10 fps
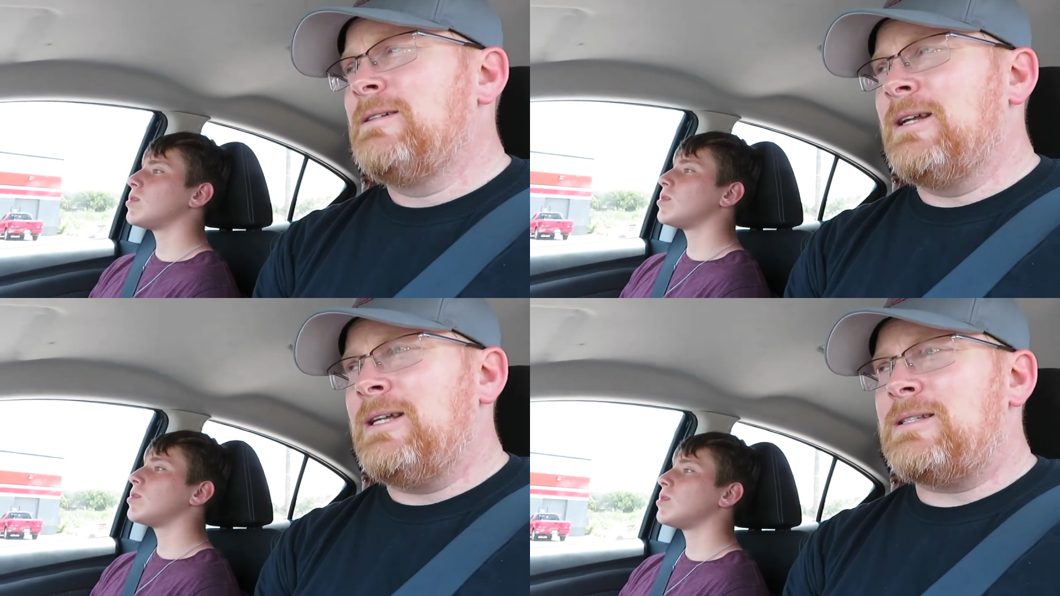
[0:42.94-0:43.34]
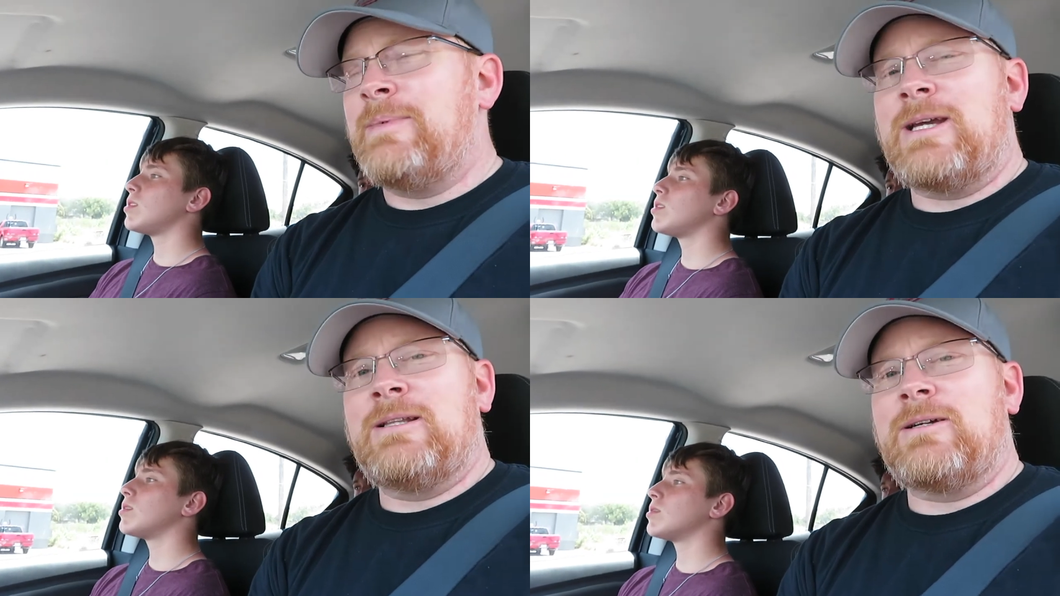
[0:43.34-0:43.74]
Speaker 1: or at least to
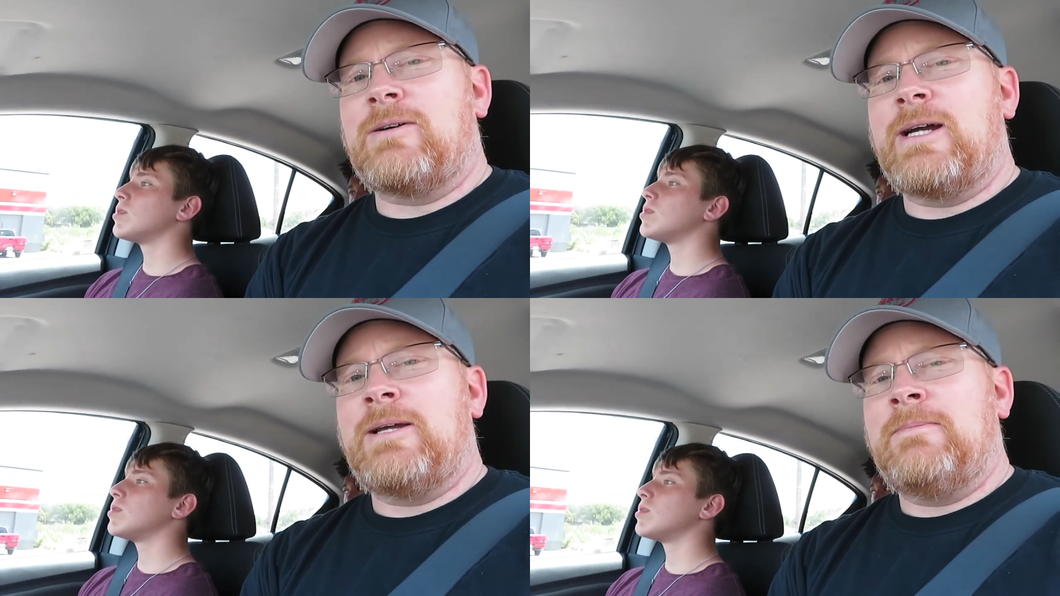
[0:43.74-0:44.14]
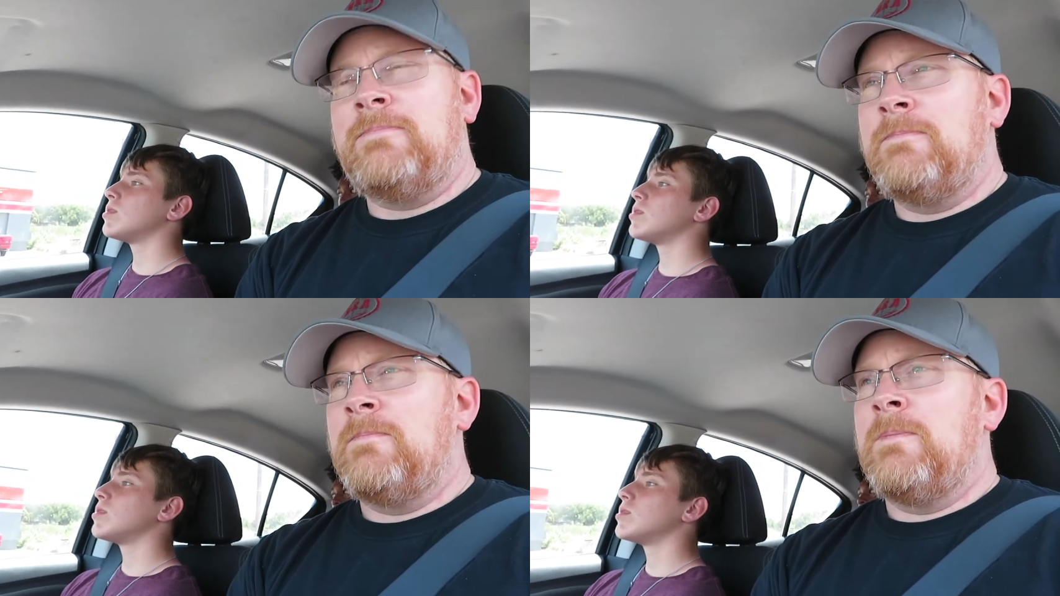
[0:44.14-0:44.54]
make it look right.
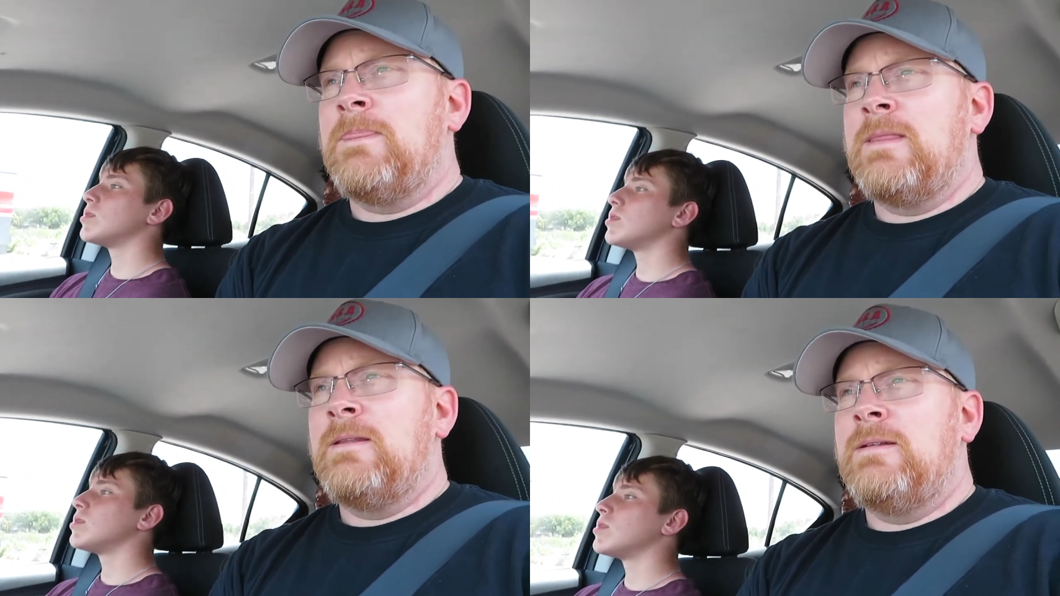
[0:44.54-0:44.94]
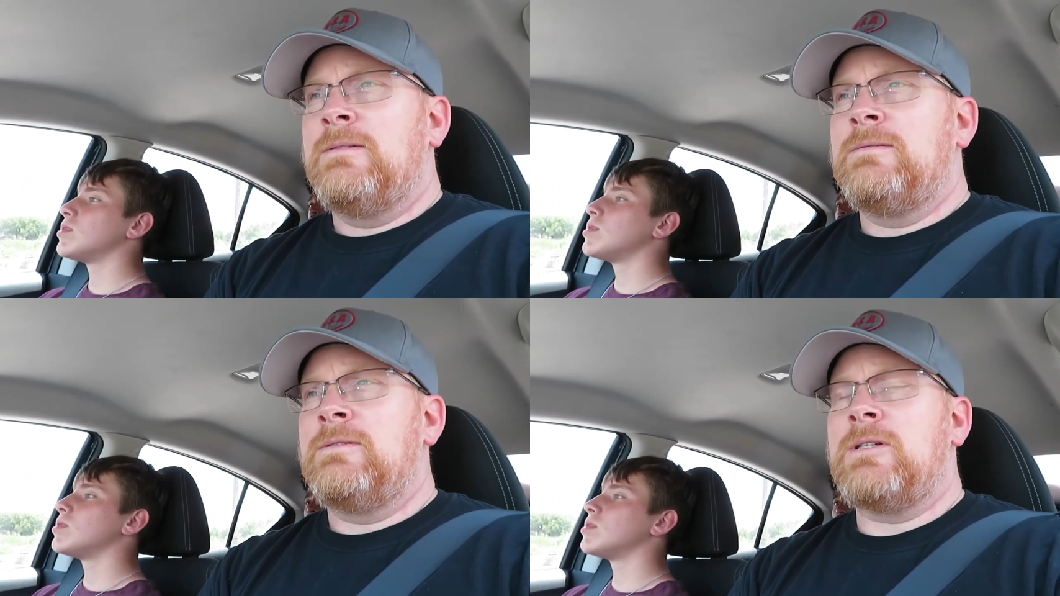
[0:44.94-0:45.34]

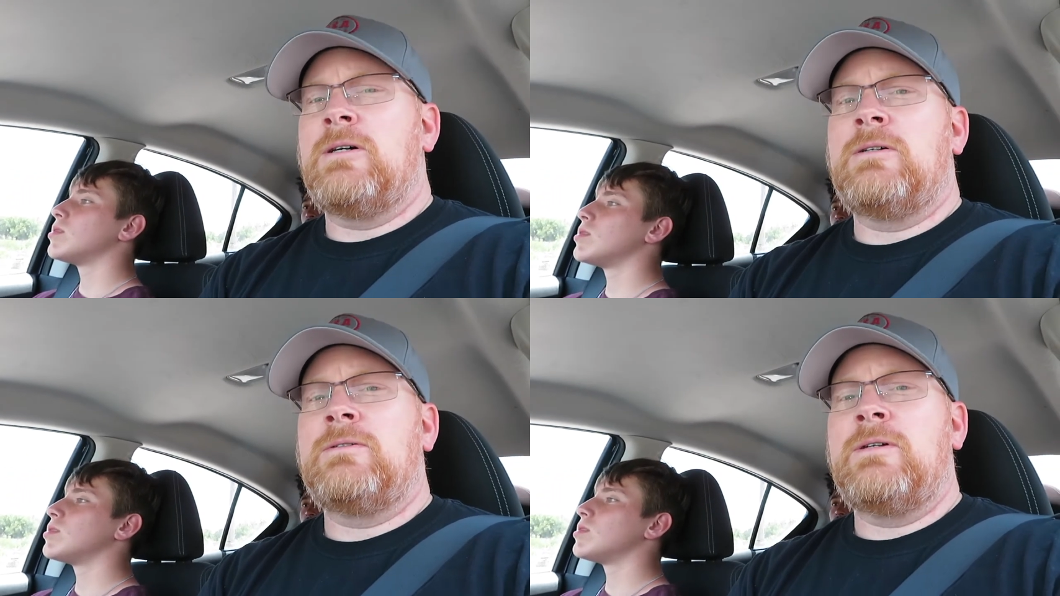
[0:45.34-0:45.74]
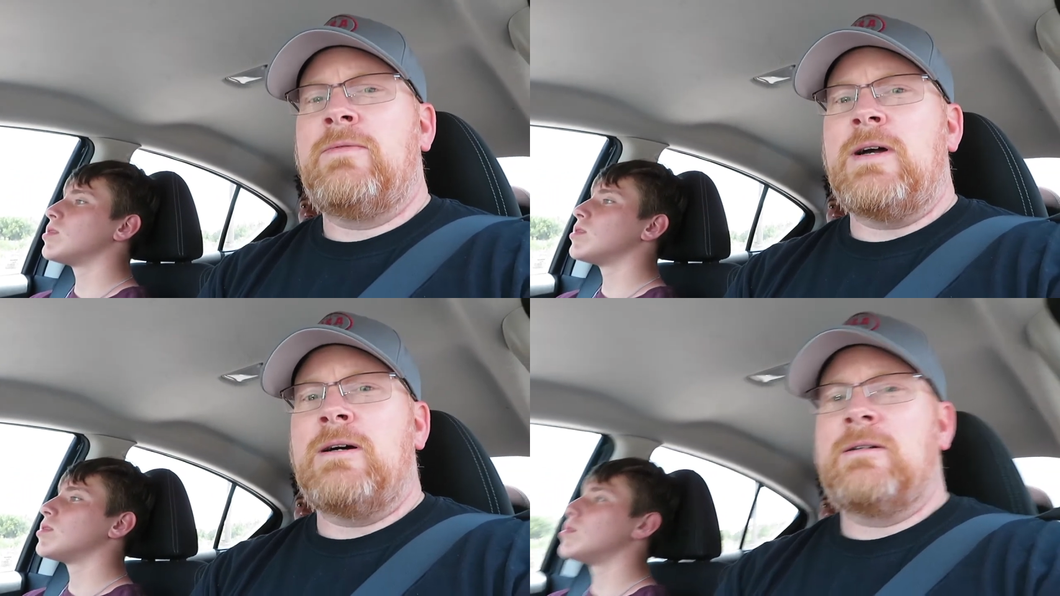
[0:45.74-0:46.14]
So
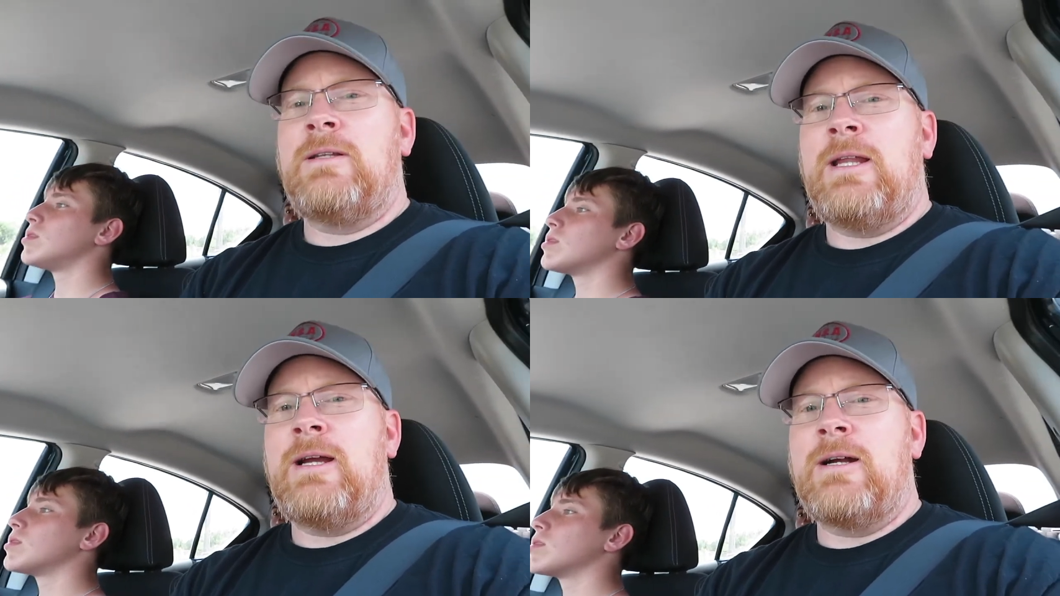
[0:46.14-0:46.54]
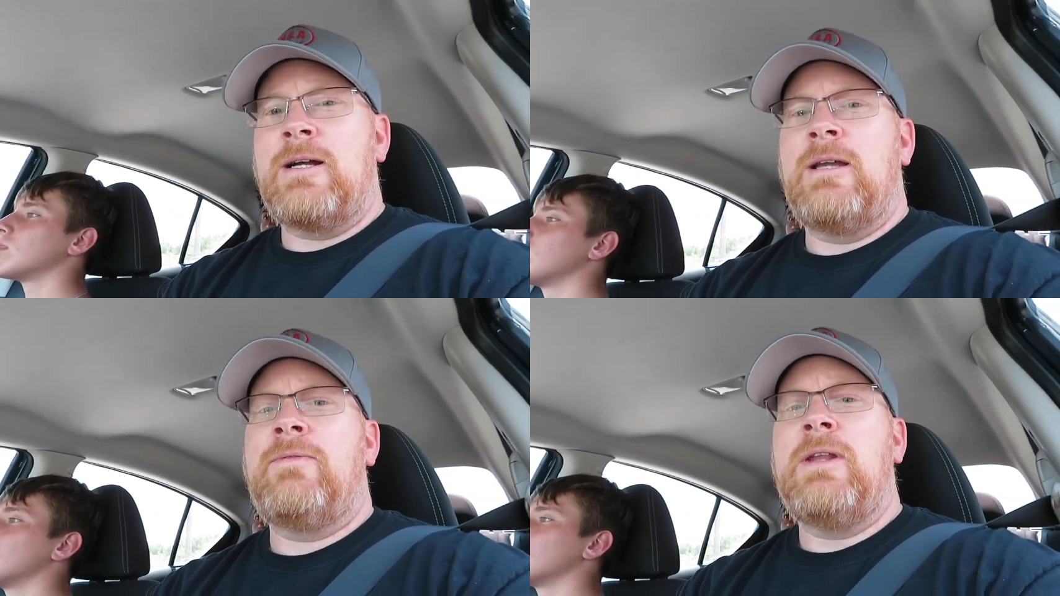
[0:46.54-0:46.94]
if y'all need a
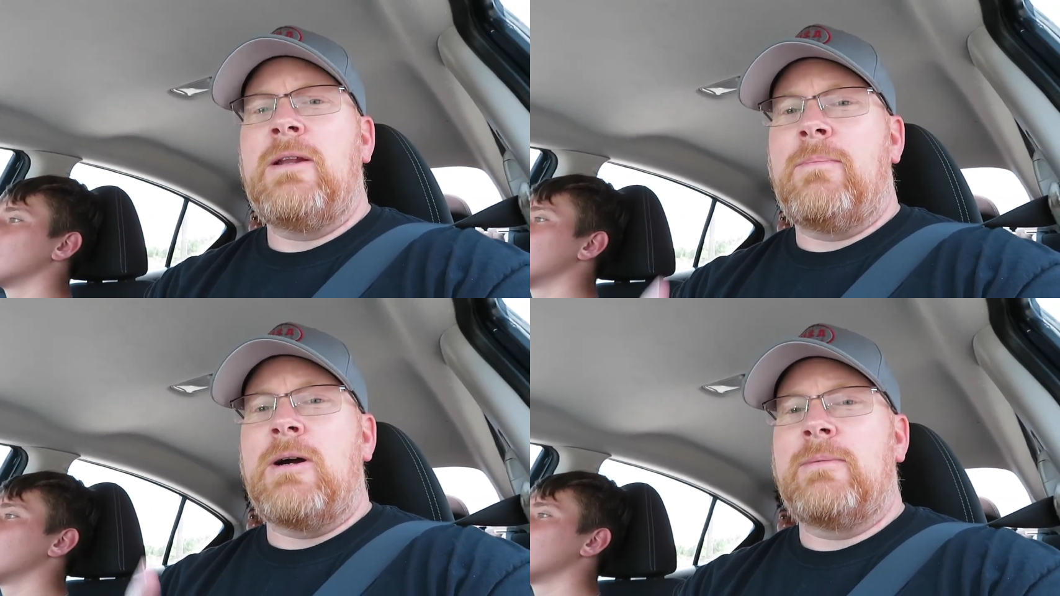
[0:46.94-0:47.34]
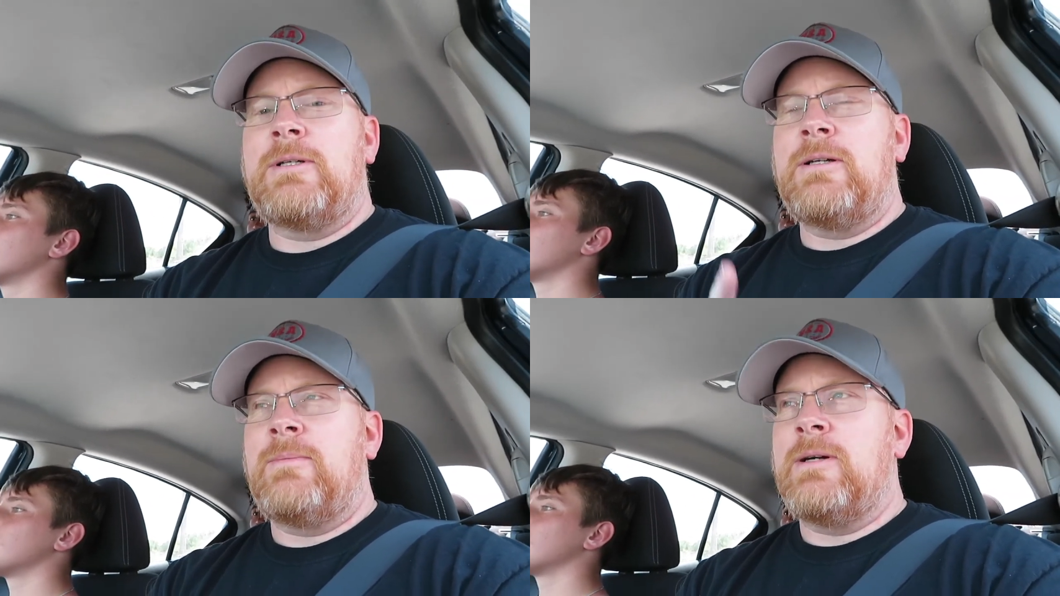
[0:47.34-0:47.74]
haircut, if you need a barber,
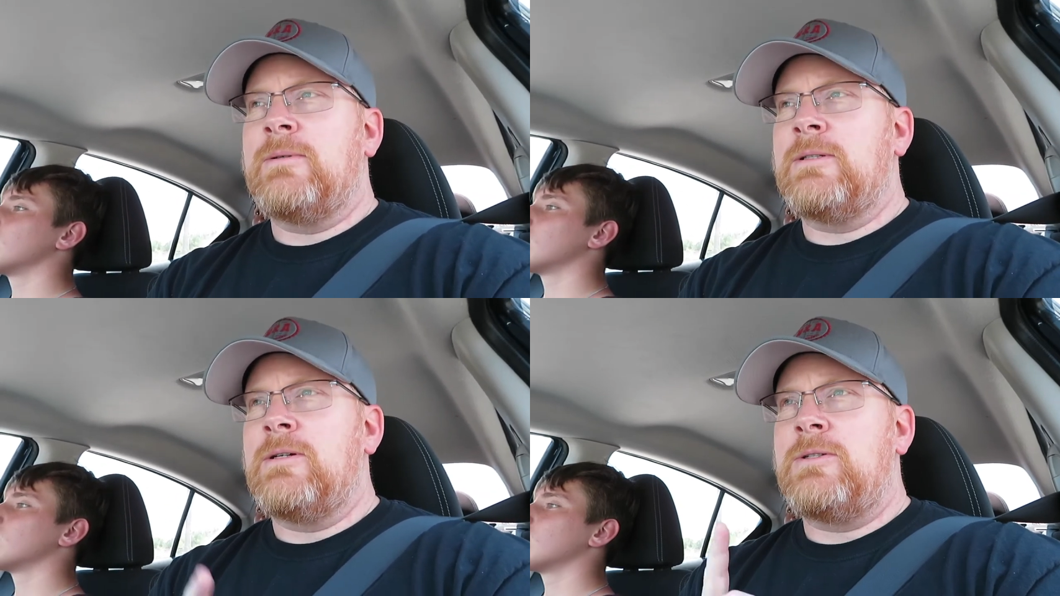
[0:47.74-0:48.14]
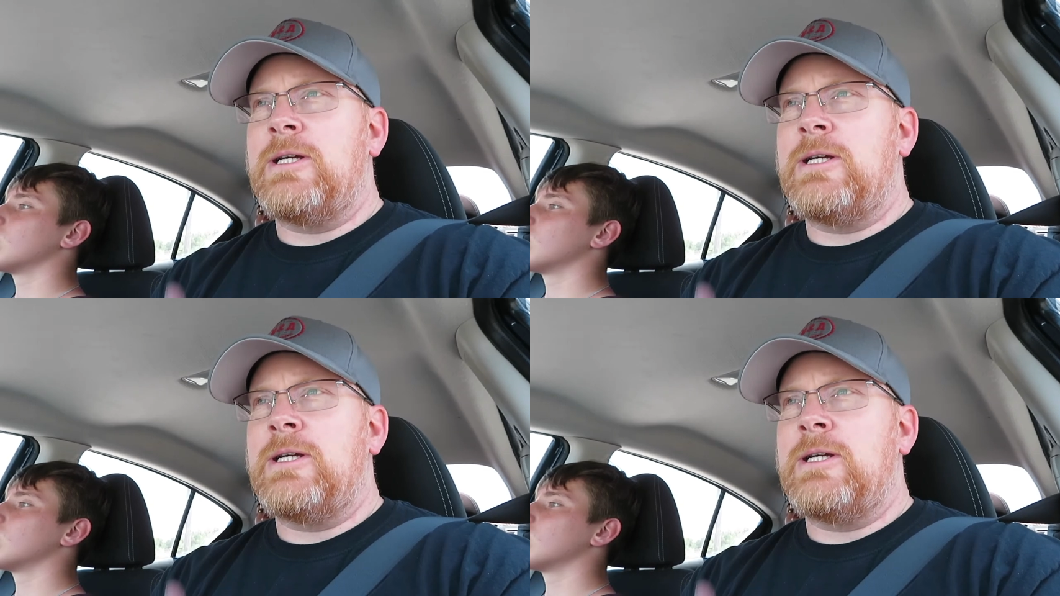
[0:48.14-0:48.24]
a good barber, go